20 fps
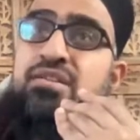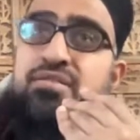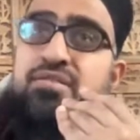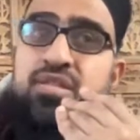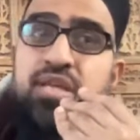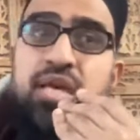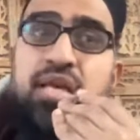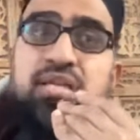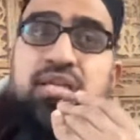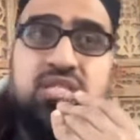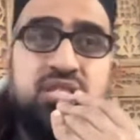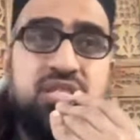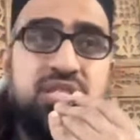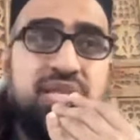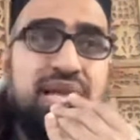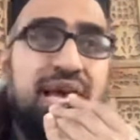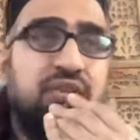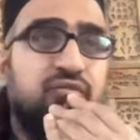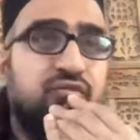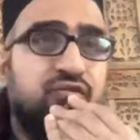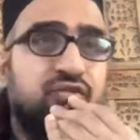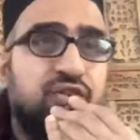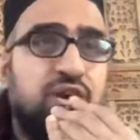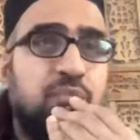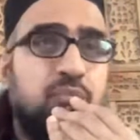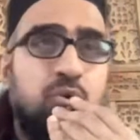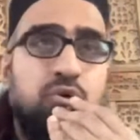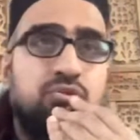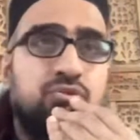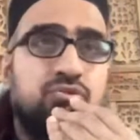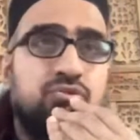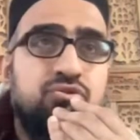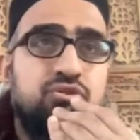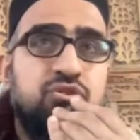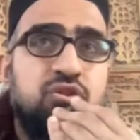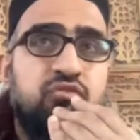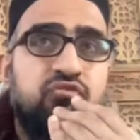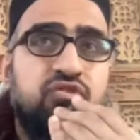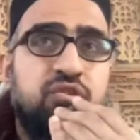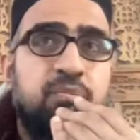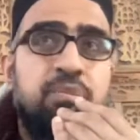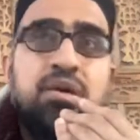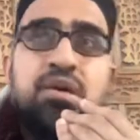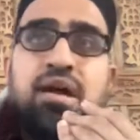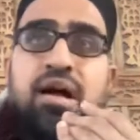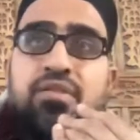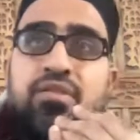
They stand firm, 100 of them,